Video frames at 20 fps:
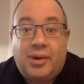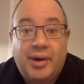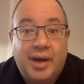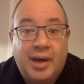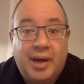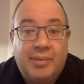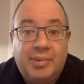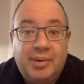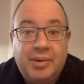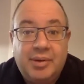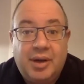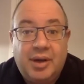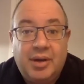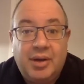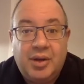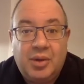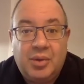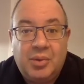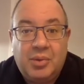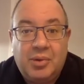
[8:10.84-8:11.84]
a startup,
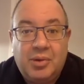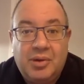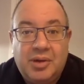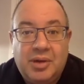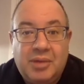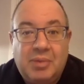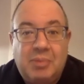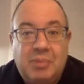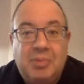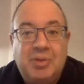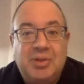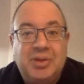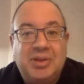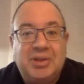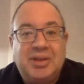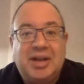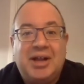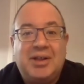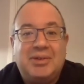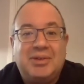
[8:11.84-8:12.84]
right? We're a couple $1
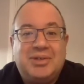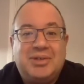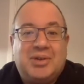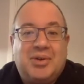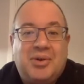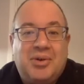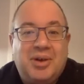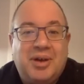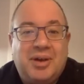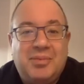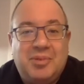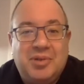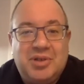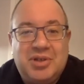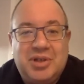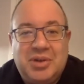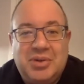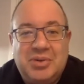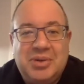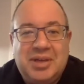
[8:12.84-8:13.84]
billion startup,
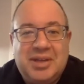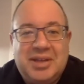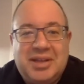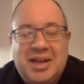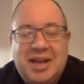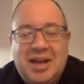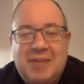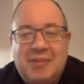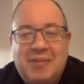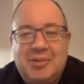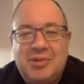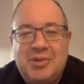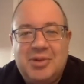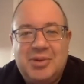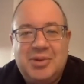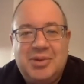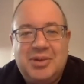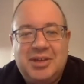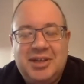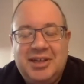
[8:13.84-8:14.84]
which you don't get that
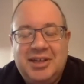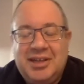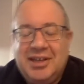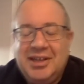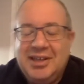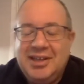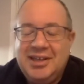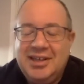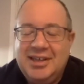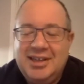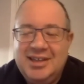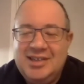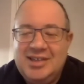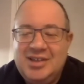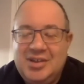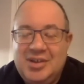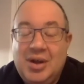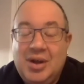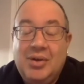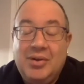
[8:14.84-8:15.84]
opportunity.
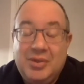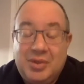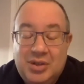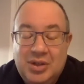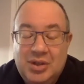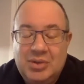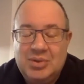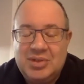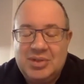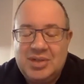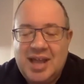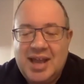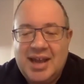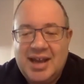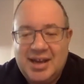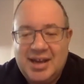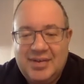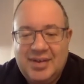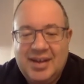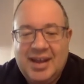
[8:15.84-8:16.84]
So, huge
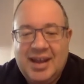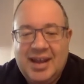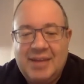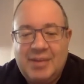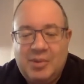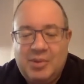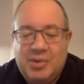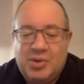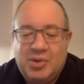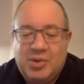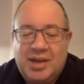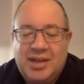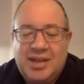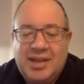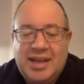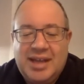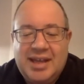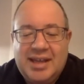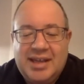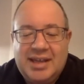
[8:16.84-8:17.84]
negative, I get it, but we're trying
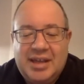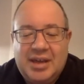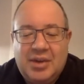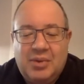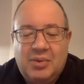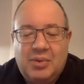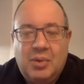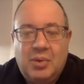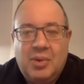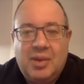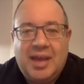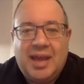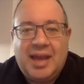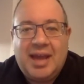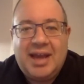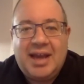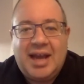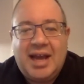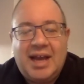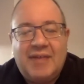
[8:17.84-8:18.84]
to take, what we
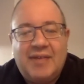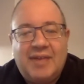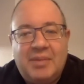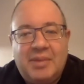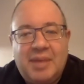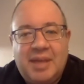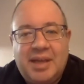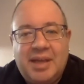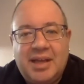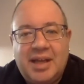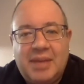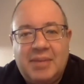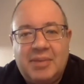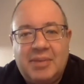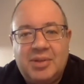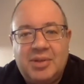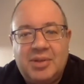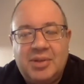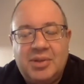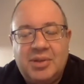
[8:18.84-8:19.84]
can out of it and make it an
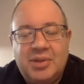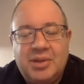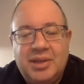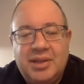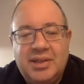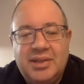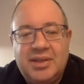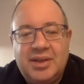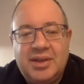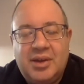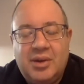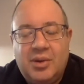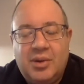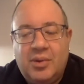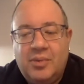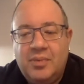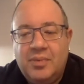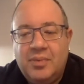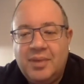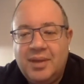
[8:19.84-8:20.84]
opportunity.
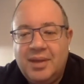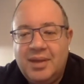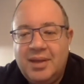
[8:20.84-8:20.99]
So,